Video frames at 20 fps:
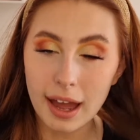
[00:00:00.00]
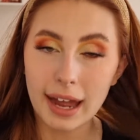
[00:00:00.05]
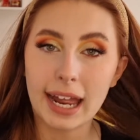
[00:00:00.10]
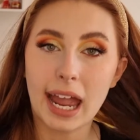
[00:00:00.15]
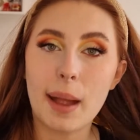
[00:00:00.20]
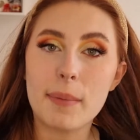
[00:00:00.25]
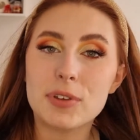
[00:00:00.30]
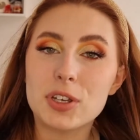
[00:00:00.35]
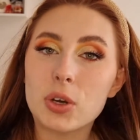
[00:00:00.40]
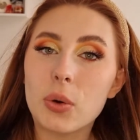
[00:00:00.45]

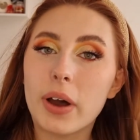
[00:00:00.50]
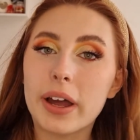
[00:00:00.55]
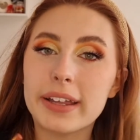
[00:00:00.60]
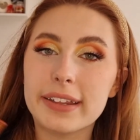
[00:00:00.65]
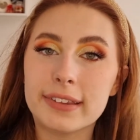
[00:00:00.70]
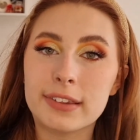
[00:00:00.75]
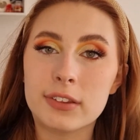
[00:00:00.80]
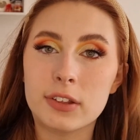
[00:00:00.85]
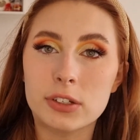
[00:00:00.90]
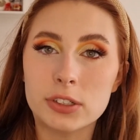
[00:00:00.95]
kept it
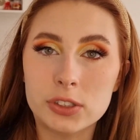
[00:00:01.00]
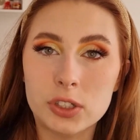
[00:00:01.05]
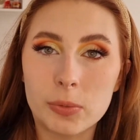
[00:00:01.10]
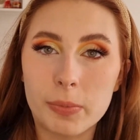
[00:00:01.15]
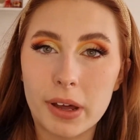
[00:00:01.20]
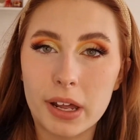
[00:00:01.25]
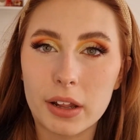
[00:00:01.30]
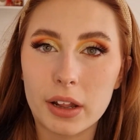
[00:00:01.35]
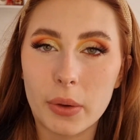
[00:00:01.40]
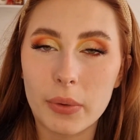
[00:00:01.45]
quite subtle,
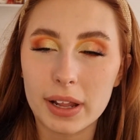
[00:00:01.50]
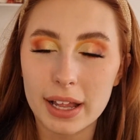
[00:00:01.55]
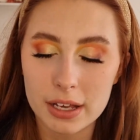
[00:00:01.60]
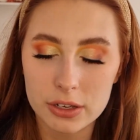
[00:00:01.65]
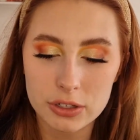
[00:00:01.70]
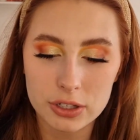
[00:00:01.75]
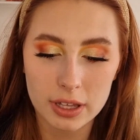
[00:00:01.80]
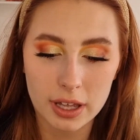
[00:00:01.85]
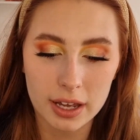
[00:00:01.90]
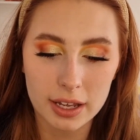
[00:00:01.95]
my lower
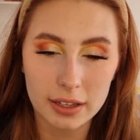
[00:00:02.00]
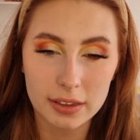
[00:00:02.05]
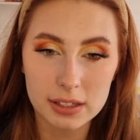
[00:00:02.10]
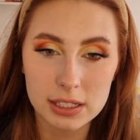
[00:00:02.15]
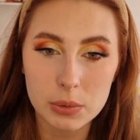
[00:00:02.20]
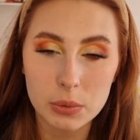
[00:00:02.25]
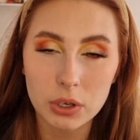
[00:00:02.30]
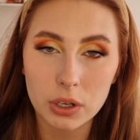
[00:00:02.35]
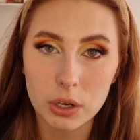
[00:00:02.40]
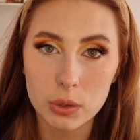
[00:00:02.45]
lash line, because I
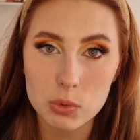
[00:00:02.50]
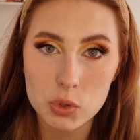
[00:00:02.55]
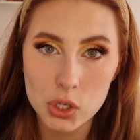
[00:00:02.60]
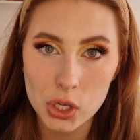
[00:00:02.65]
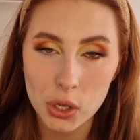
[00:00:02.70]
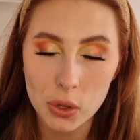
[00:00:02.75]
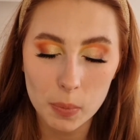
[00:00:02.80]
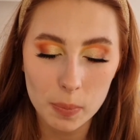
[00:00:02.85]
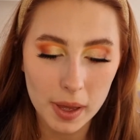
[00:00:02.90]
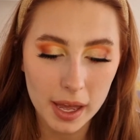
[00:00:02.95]
didn't want to go
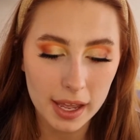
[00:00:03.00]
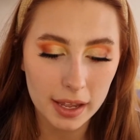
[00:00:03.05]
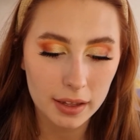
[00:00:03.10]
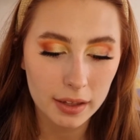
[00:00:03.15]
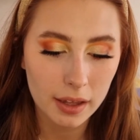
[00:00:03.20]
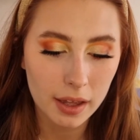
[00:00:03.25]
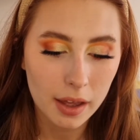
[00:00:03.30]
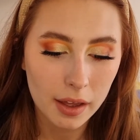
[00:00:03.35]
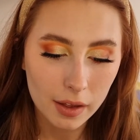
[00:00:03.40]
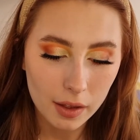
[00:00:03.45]
too
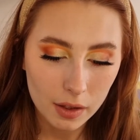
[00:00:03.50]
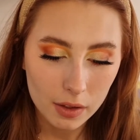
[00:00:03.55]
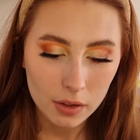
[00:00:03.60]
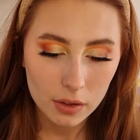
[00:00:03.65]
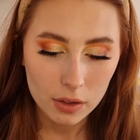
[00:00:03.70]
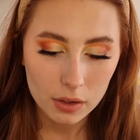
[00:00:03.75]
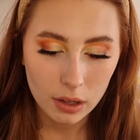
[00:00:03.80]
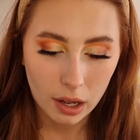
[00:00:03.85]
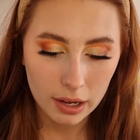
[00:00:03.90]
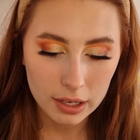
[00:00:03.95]
big.
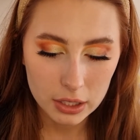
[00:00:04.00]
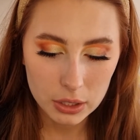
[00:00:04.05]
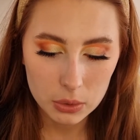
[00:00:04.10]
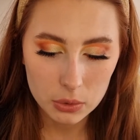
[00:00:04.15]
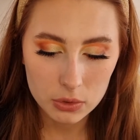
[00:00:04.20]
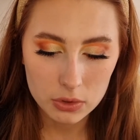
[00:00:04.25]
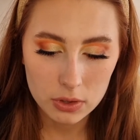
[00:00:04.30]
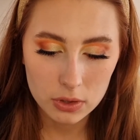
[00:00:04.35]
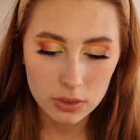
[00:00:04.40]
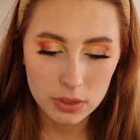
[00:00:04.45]
I
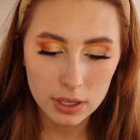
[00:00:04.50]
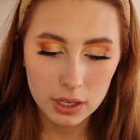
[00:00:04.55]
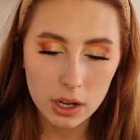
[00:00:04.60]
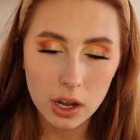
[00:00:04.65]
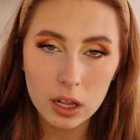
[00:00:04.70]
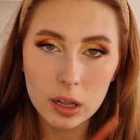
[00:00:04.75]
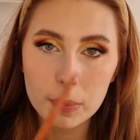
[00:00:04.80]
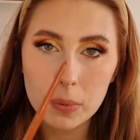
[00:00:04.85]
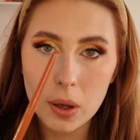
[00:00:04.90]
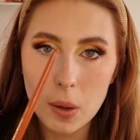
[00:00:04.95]
used the
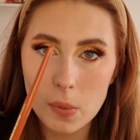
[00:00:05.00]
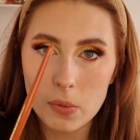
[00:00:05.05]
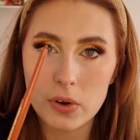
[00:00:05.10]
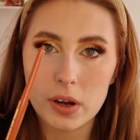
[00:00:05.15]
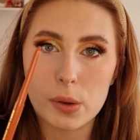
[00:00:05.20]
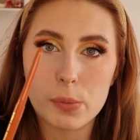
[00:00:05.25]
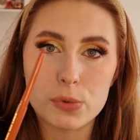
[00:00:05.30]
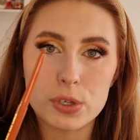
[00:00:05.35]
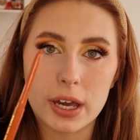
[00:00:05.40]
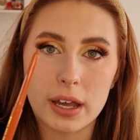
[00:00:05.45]
Colourpop
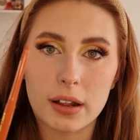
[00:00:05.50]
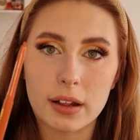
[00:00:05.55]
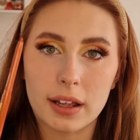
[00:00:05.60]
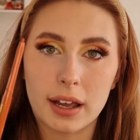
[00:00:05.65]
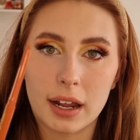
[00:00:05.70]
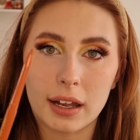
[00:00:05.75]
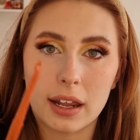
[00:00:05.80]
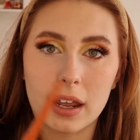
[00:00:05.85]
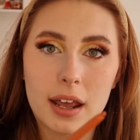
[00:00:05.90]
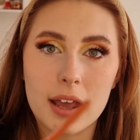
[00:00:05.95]
cream gel
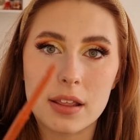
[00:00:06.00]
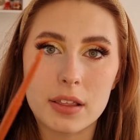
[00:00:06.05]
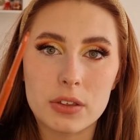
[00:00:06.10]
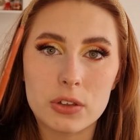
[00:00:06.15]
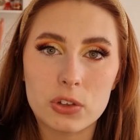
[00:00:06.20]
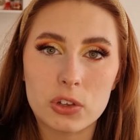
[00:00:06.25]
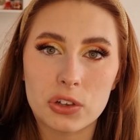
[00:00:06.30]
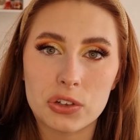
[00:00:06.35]
liner in